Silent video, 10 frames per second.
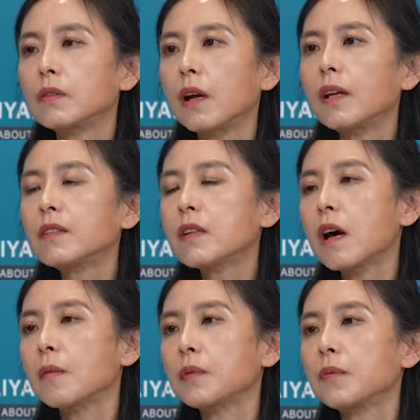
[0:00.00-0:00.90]

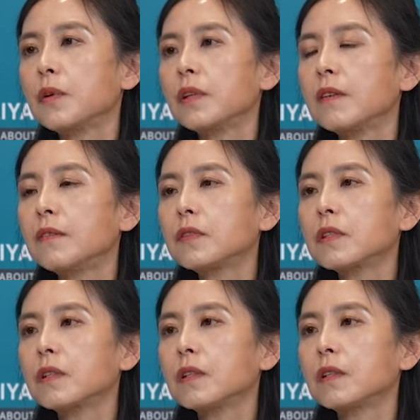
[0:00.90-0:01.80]
N-type will give
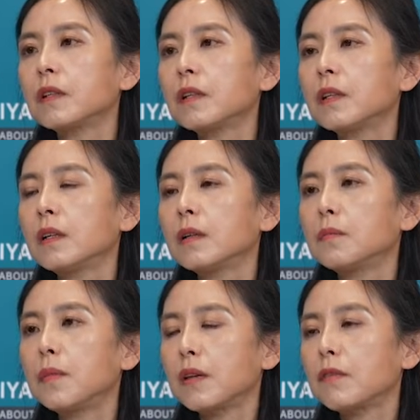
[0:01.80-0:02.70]
the
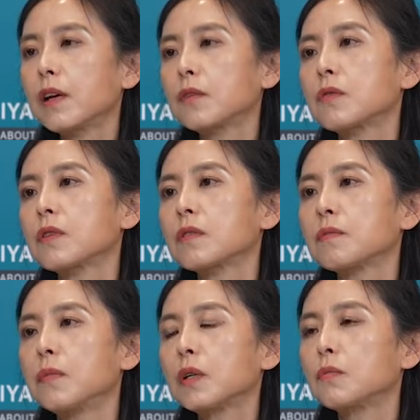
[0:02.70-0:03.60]
manufacturers
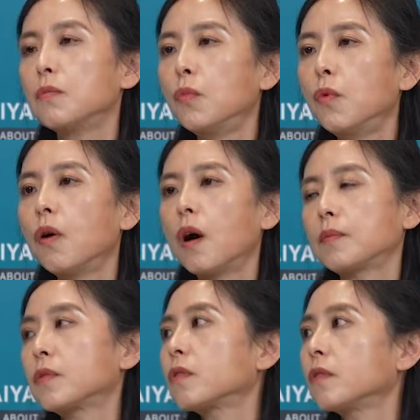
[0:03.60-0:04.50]
much more
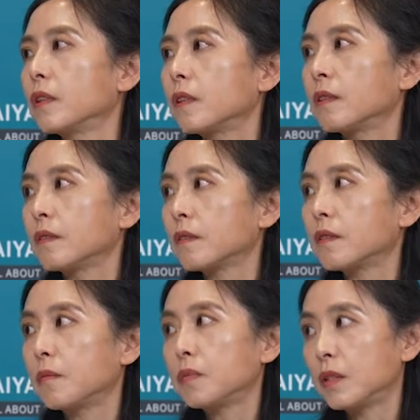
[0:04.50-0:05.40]
opportunities
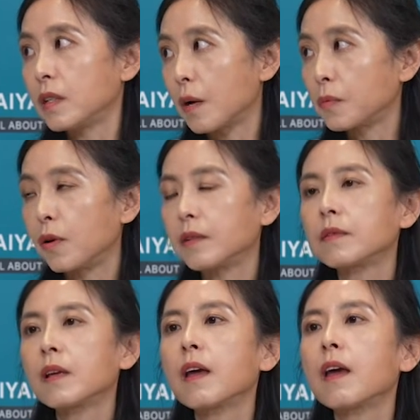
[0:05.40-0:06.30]
than P-type one.
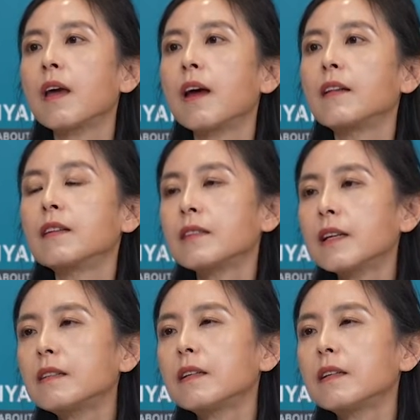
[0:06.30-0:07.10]
And the second